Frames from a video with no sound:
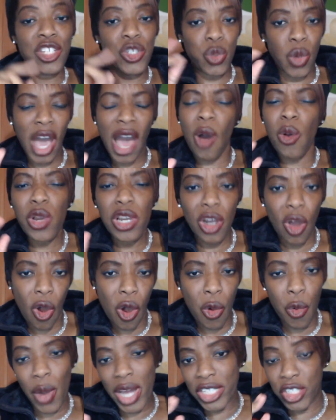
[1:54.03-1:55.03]
as to how
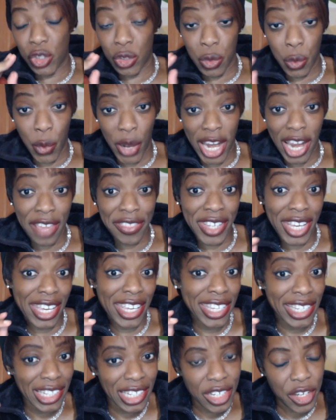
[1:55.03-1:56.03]
long one should wear
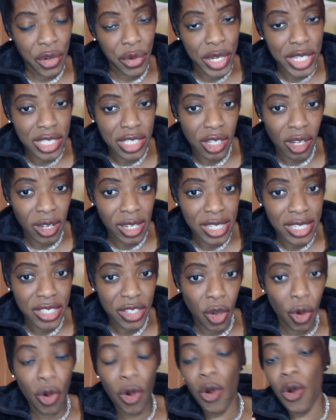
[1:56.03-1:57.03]
their healing
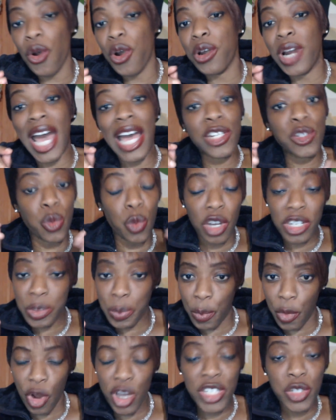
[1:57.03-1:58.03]
crystals or at
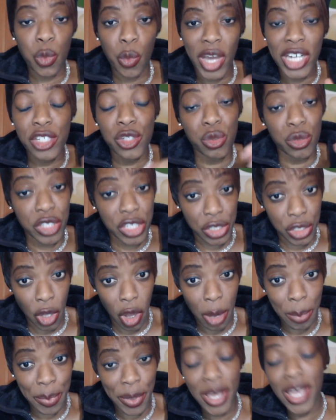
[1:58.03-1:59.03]
what point one should
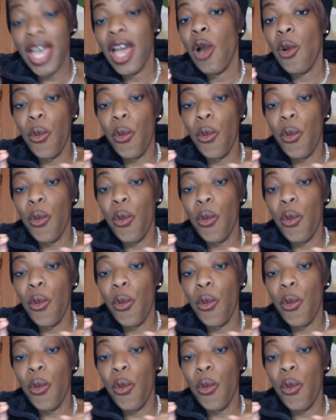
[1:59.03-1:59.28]
stop